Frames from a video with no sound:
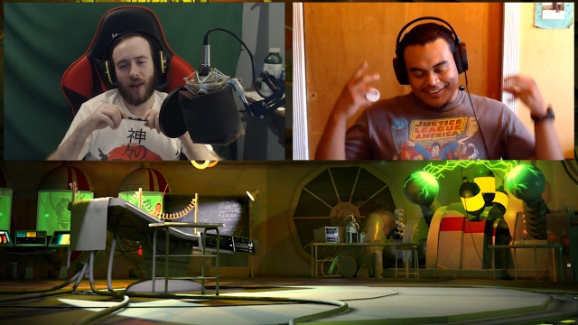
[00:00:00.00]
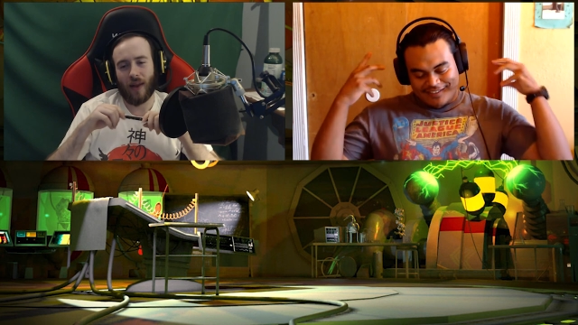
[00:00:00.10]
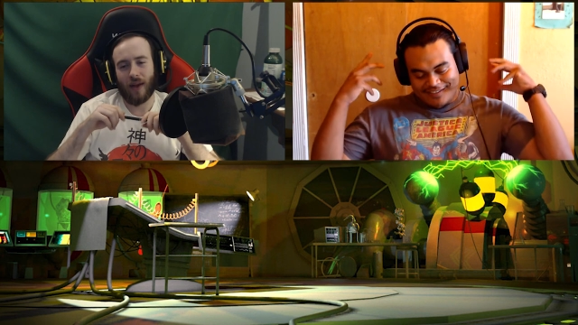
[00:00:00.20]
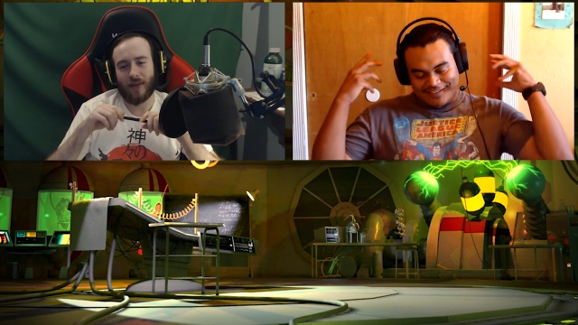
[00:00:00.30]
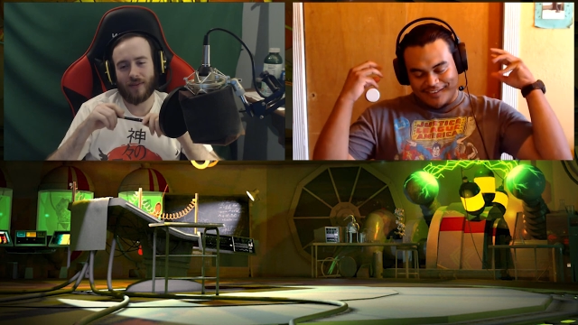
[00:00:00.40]
Speaker 1: the
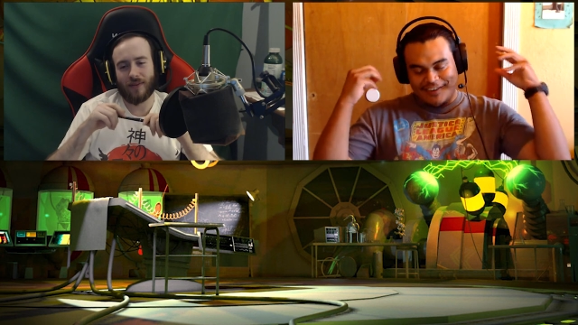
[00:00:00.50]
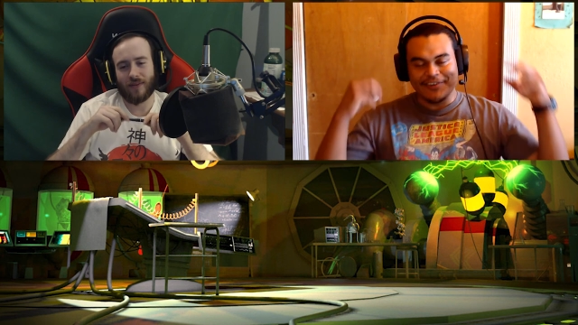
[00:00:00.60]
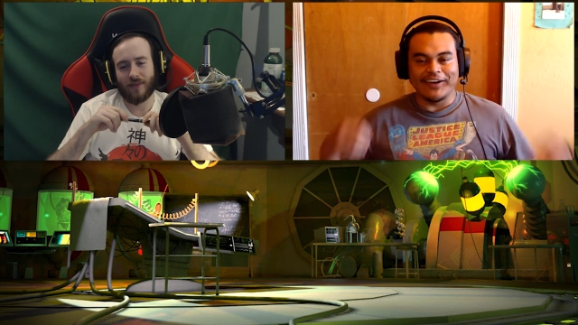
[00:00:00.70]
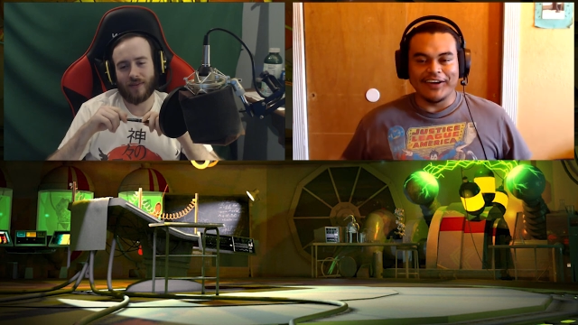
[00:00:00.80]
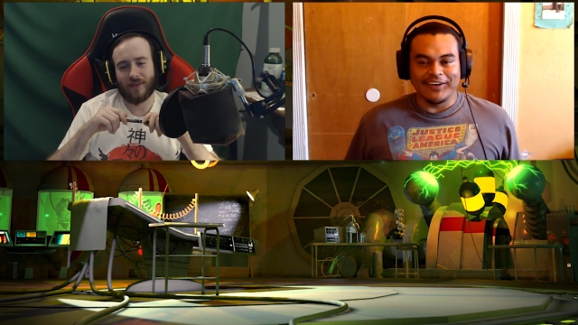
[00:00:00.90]
the
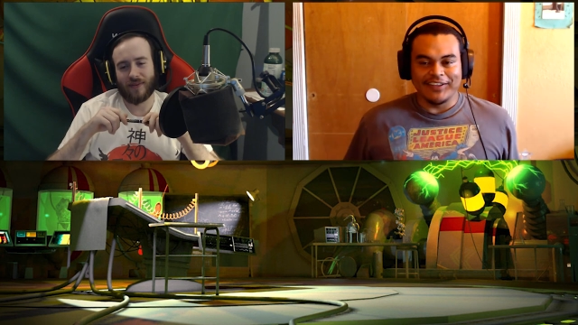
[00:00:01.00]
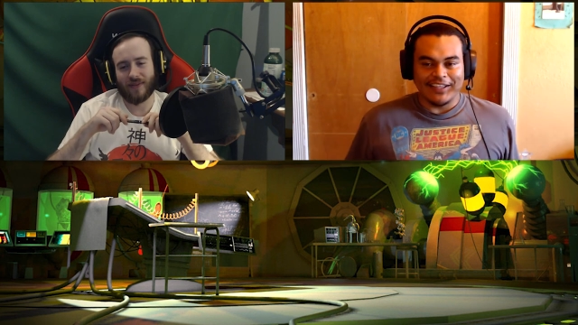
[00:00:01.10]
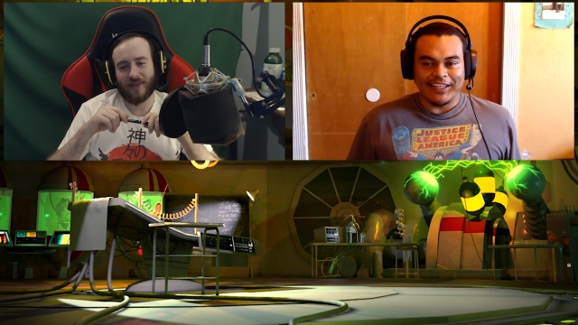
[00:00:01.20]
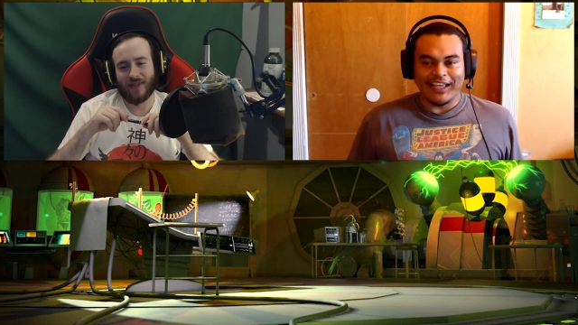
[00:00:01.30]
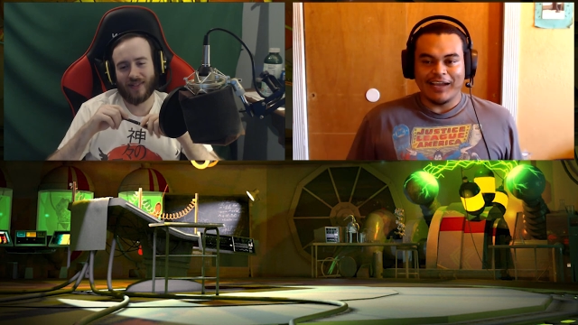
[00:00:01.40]
crown. He's like,
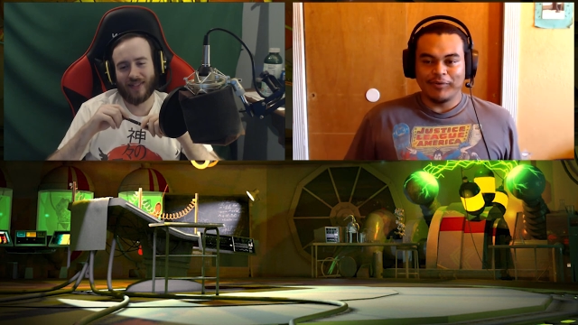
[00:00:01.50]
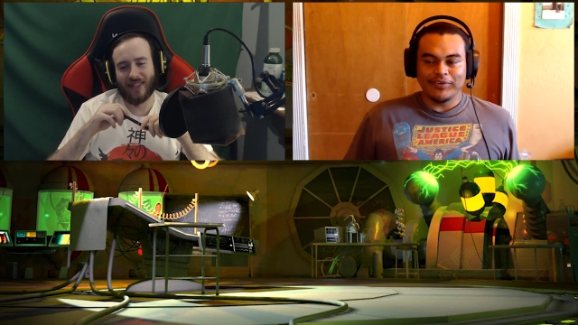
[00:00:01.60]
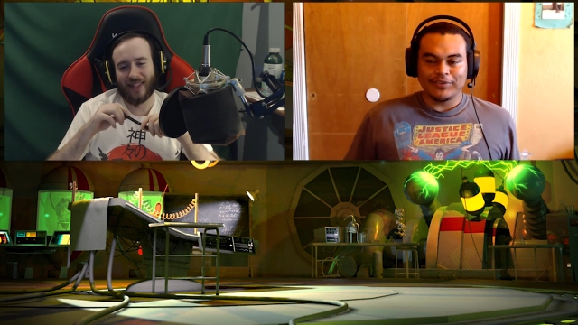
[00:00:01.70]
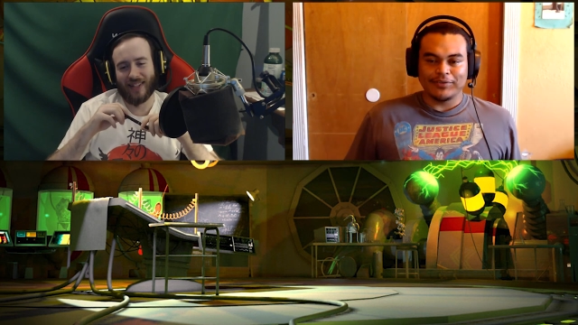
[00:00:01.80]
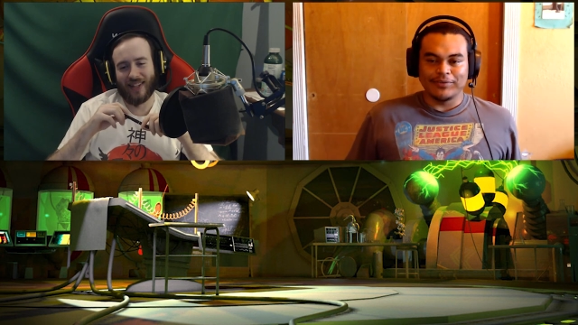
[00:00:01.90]
yeah, we took
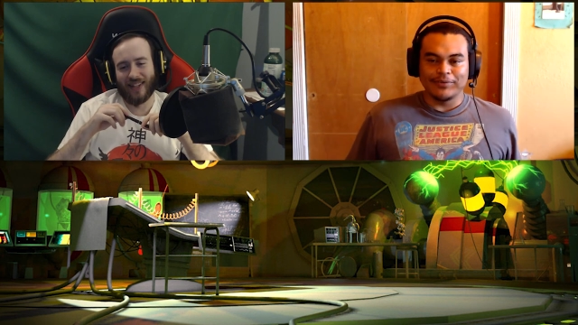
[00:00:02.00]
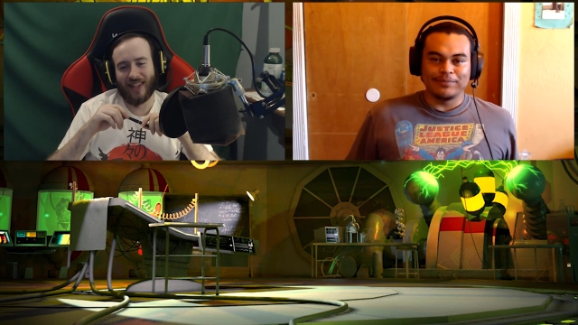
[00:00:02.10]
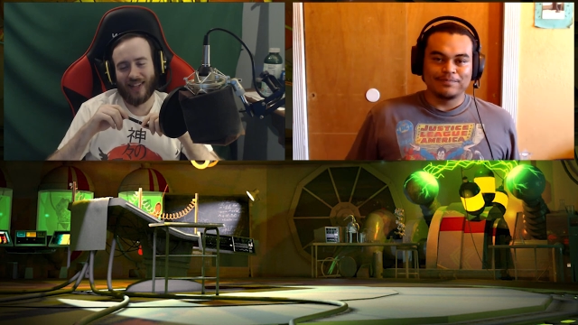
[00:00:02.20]
the loot.